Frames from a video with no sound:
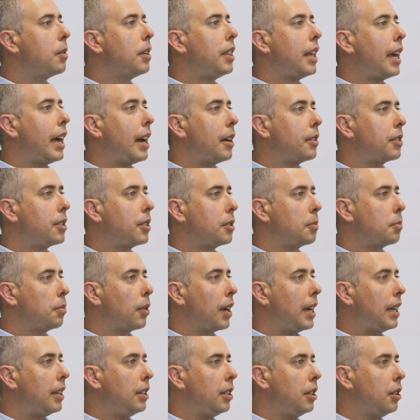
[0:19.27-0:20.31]
when the house is
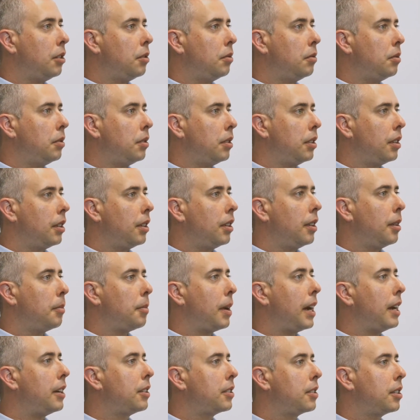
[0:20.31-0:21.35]
brand new, the
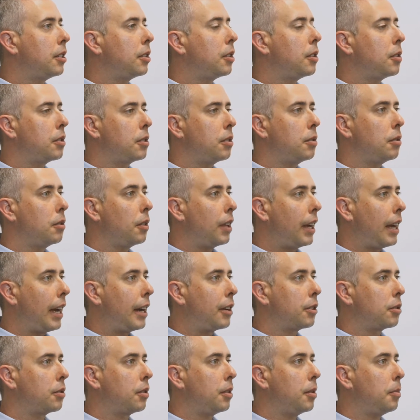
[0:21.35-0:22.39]
buyer still goes through the
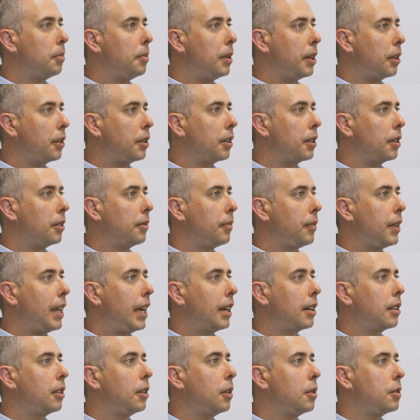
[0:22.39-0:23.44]
house with the builder
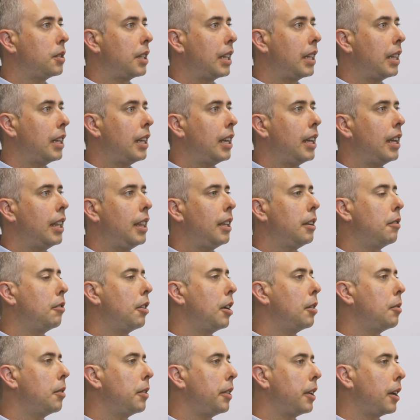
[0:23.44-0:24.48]
at closing. They
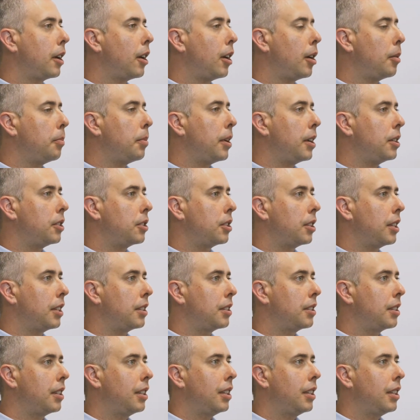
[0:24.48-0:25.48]
create what they call a punch list,